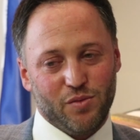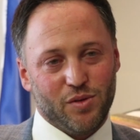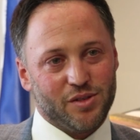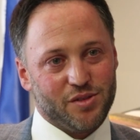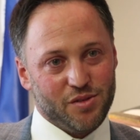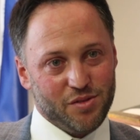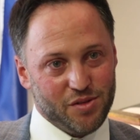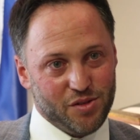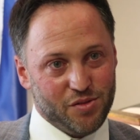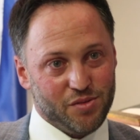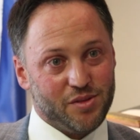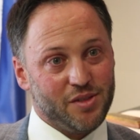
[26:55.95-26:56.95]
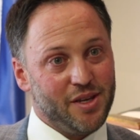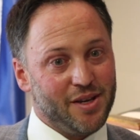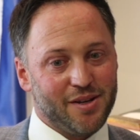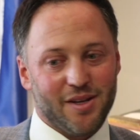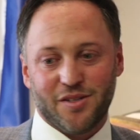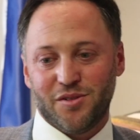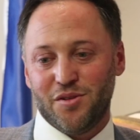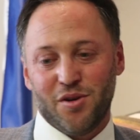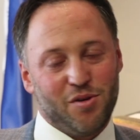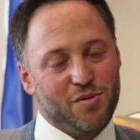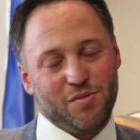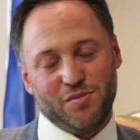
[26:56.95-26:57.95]
it was to see and get to
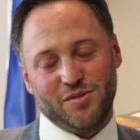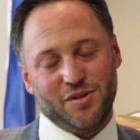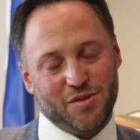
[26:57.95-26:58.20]
know